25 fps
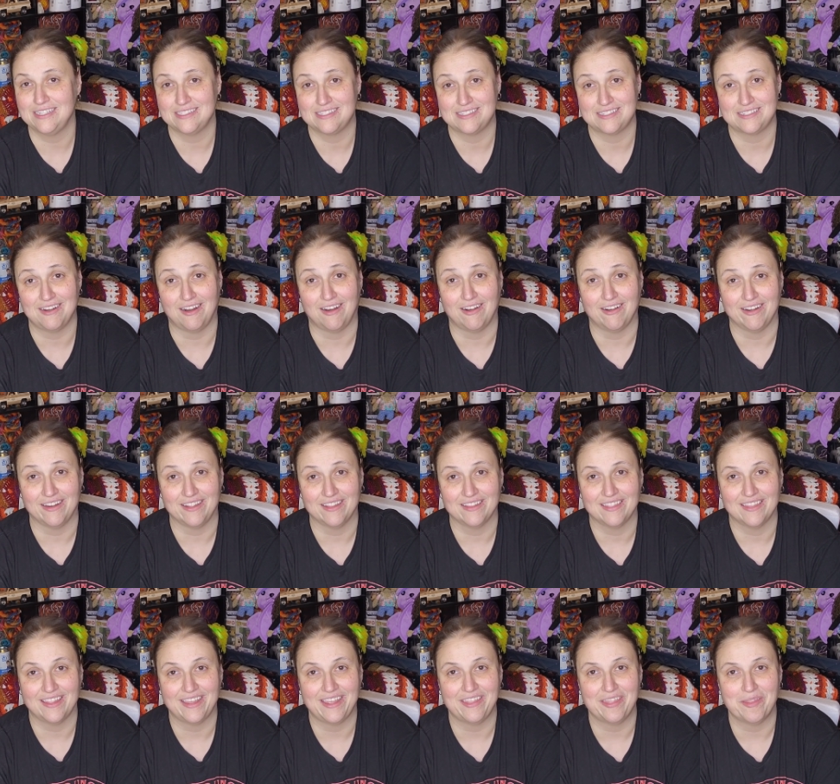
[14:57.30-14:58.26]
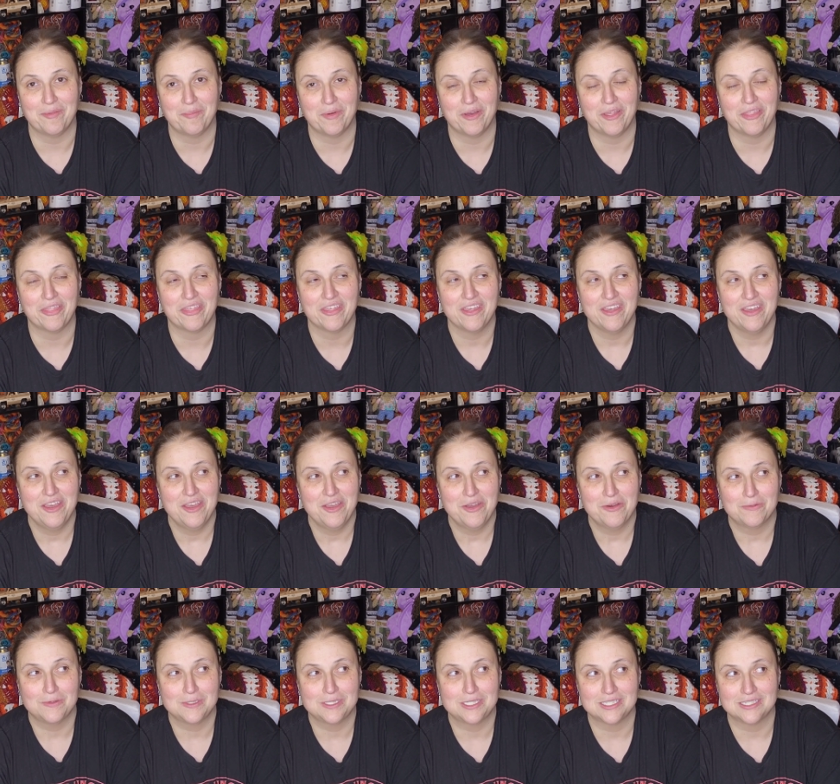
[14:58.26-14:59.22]
started late in the month,
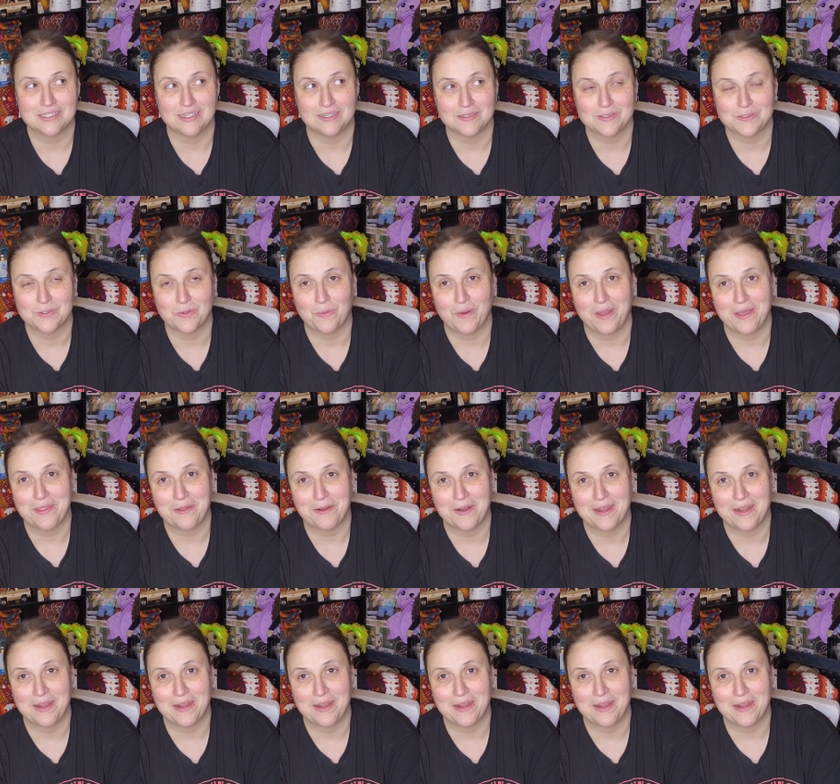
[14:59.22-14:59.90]
which is also why there